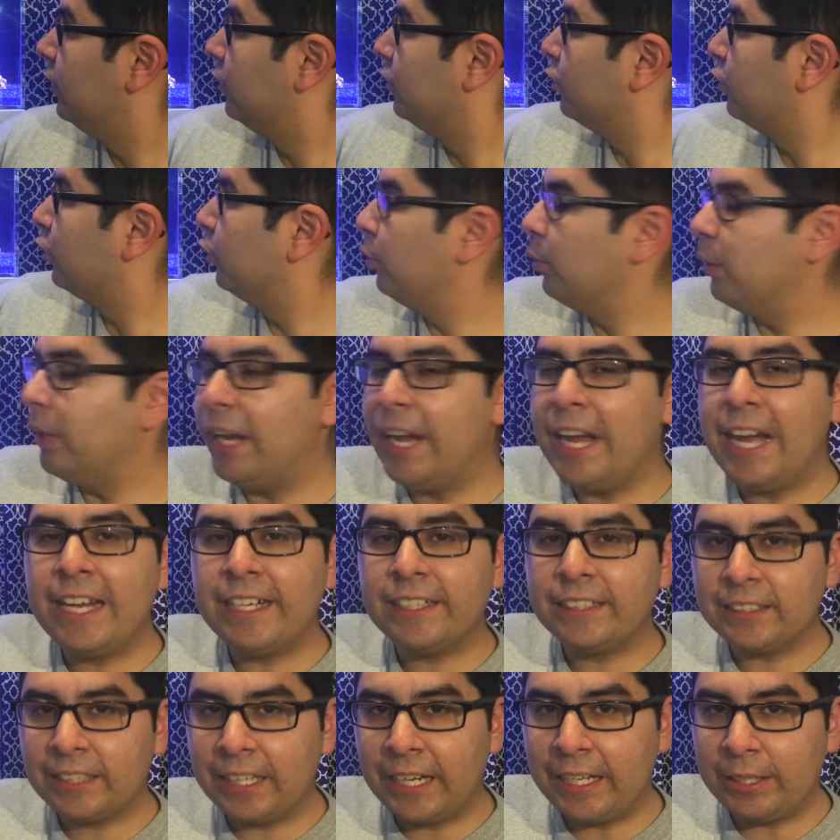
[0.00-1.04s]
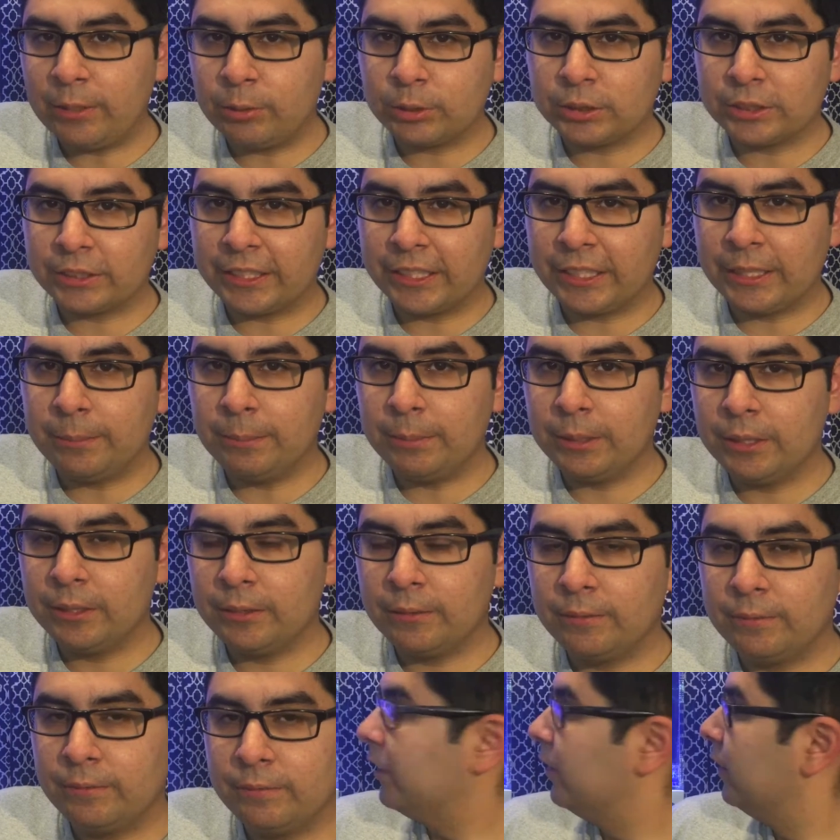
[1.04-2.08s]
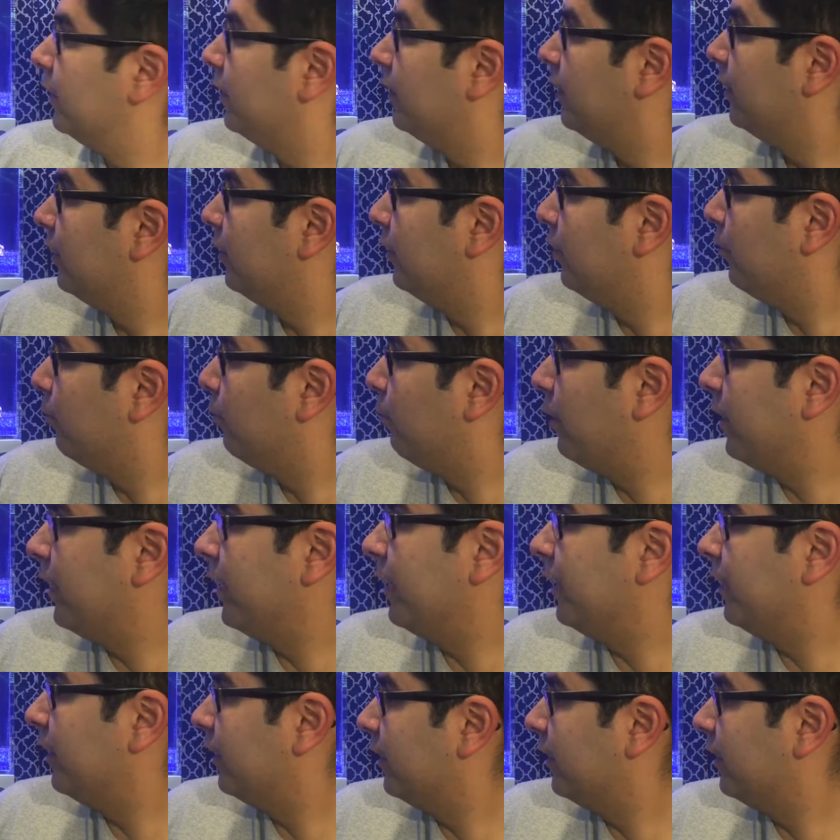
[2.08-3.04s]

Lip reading: So you aquascape wanting